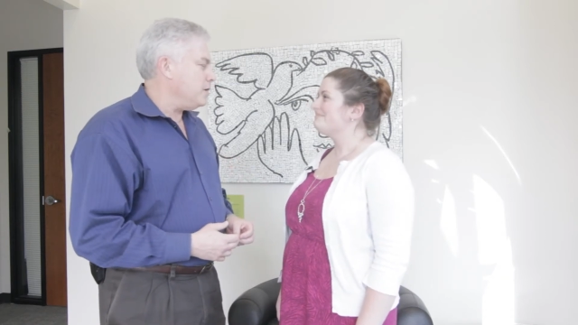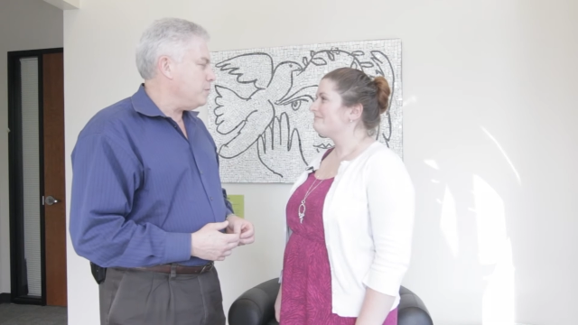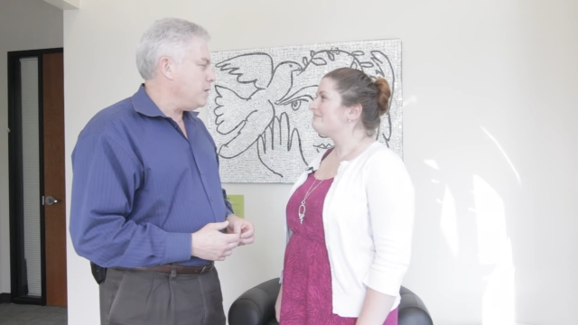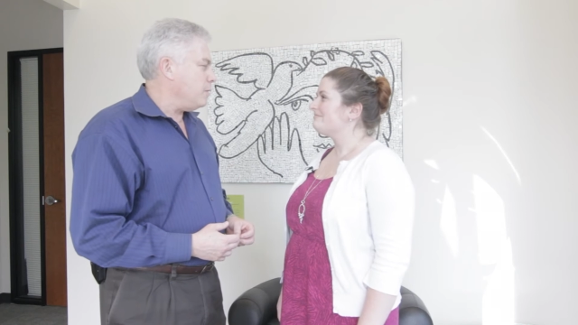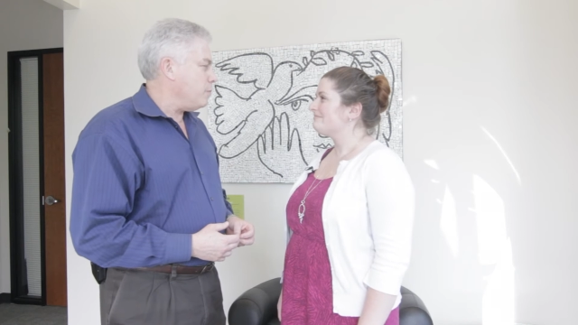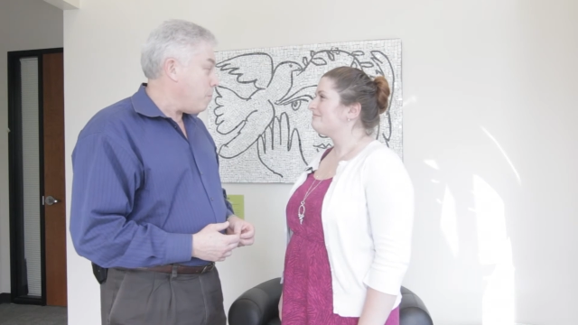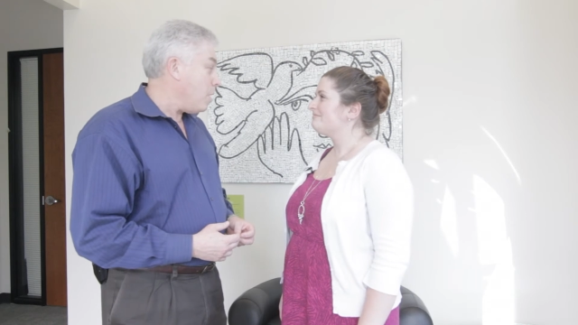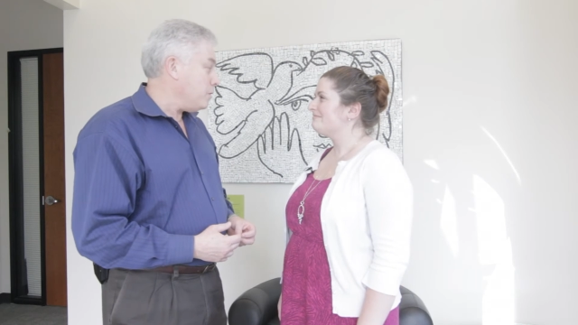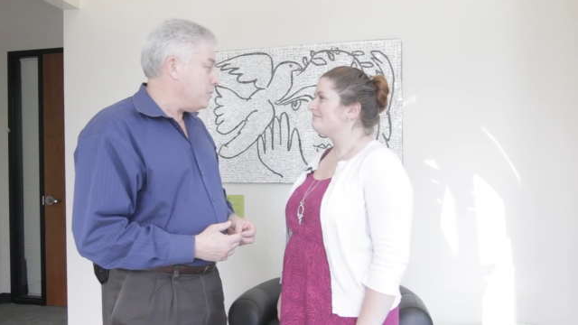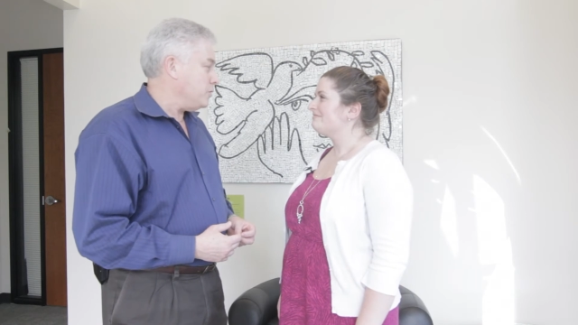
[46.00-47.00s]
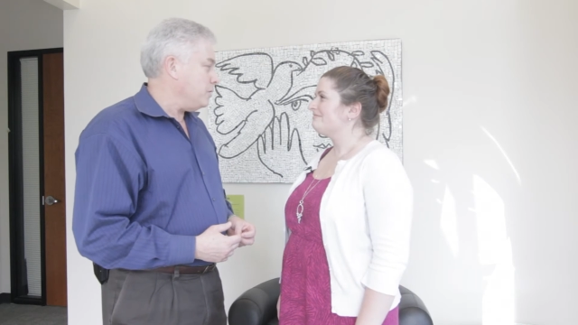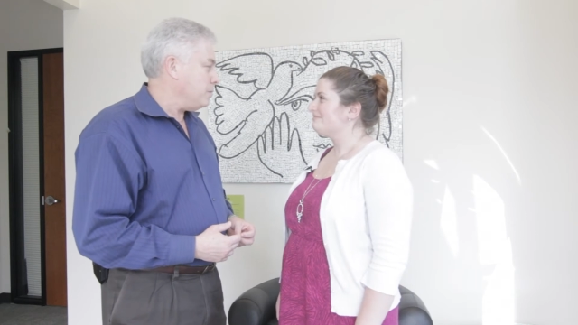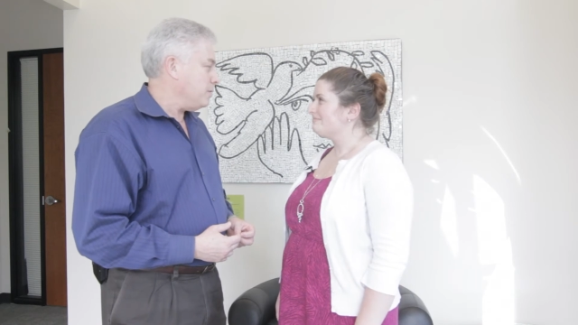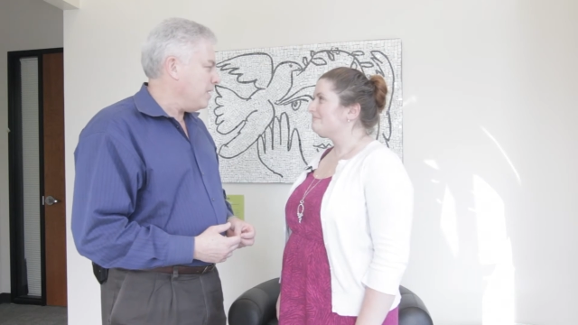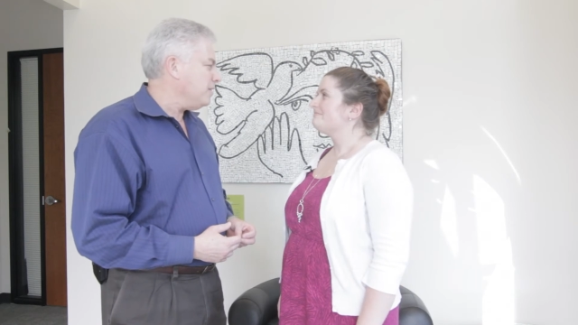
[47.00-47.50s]
Speaker 1: think it became a partnership.
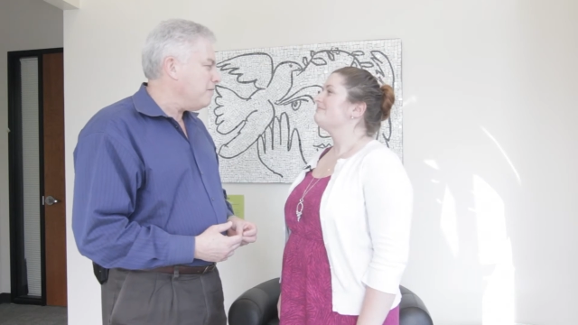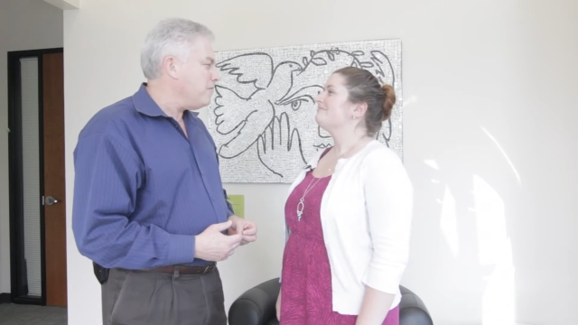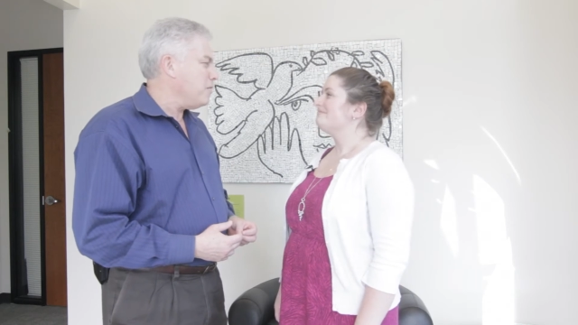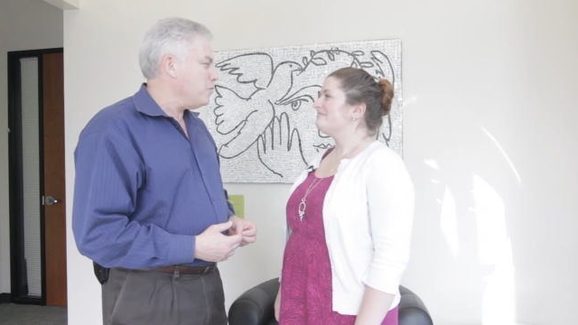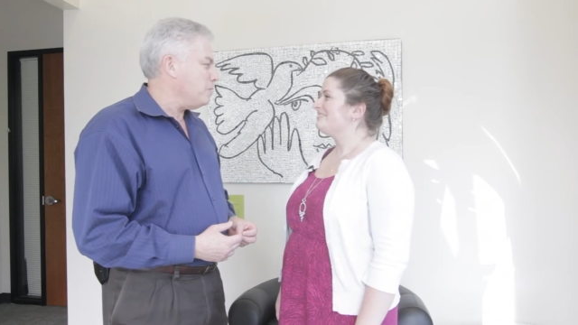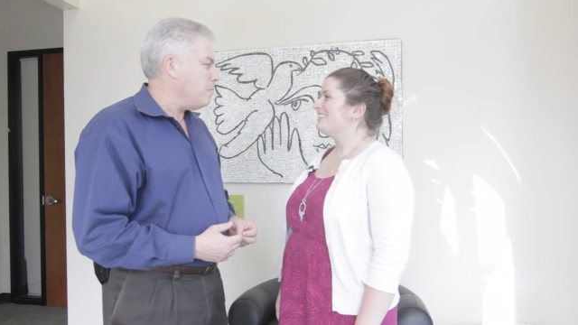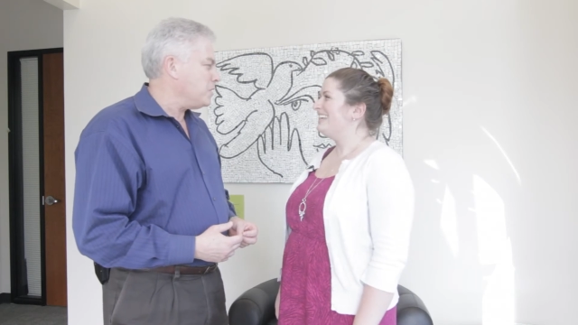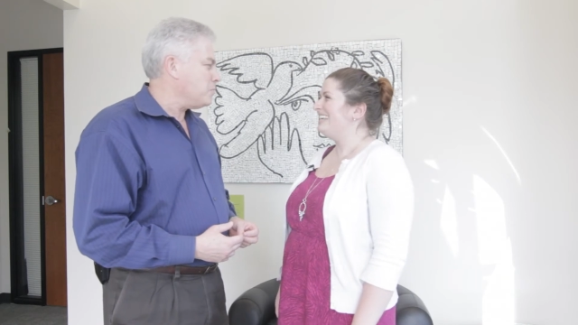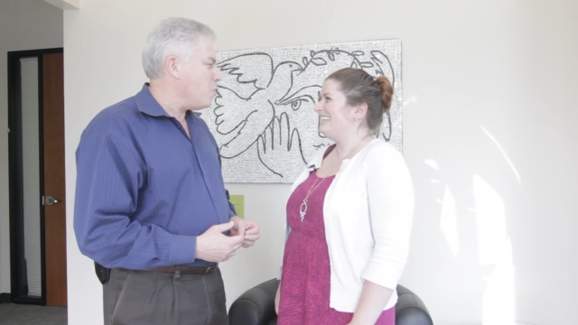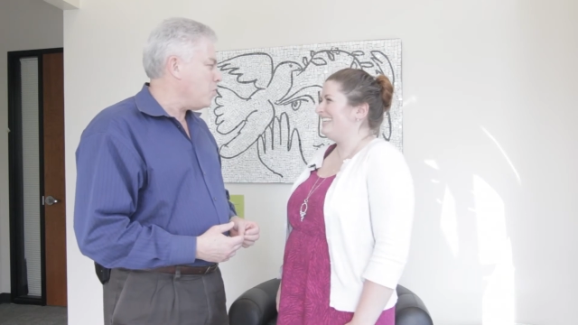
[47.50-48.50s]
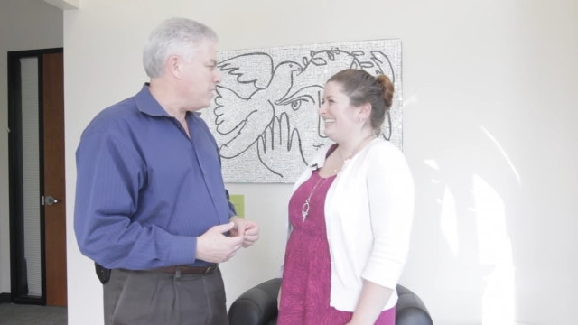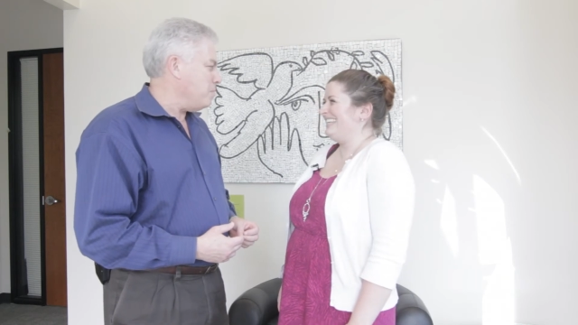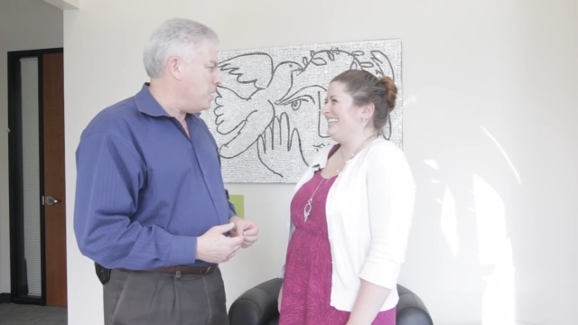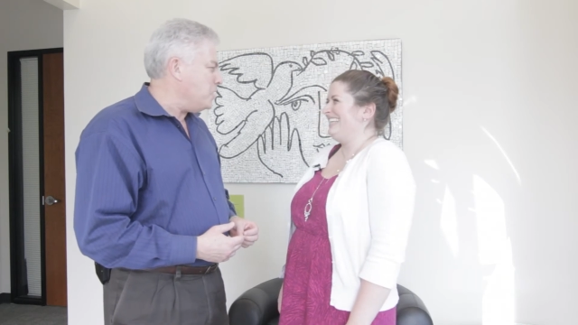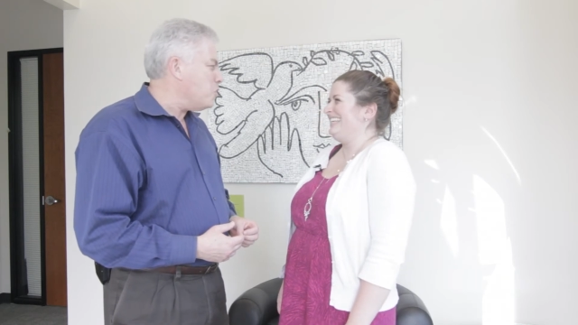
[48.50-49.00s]
I love that word much more
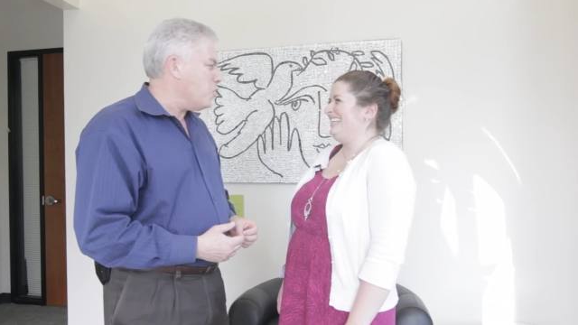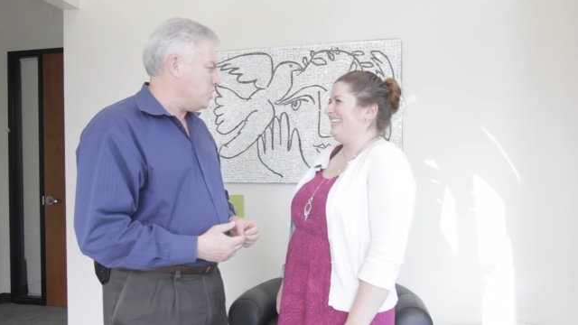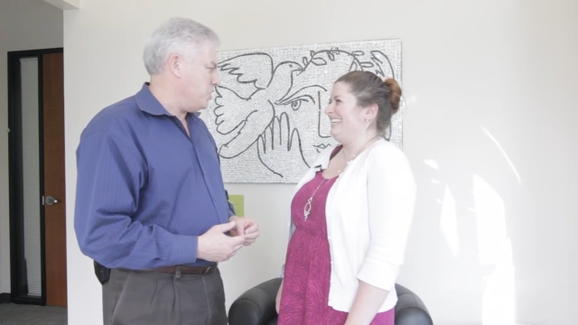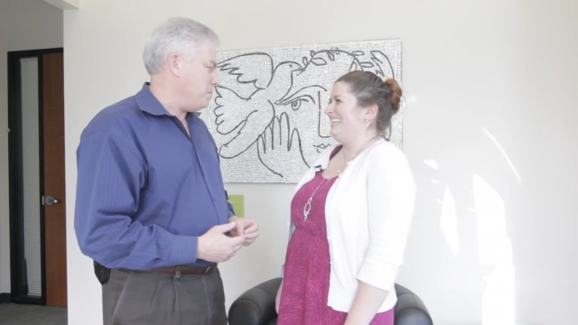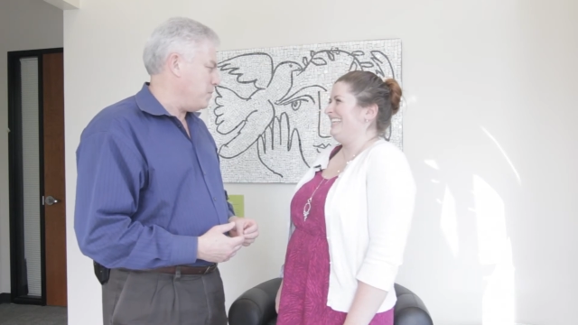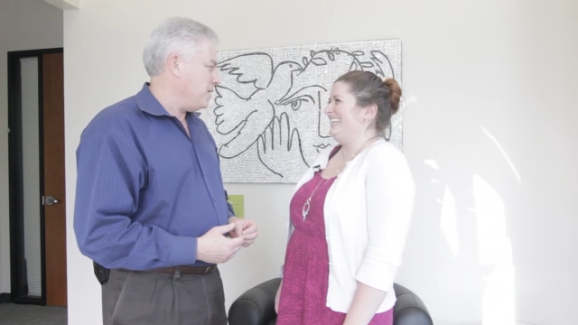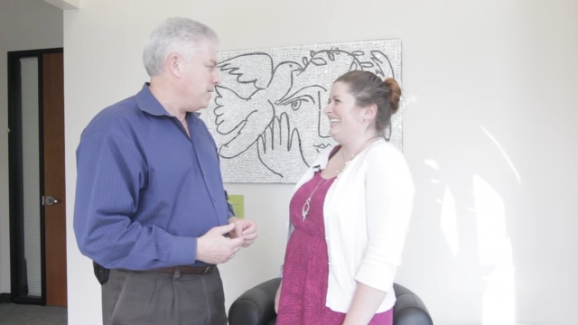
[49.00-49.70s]
than mentorship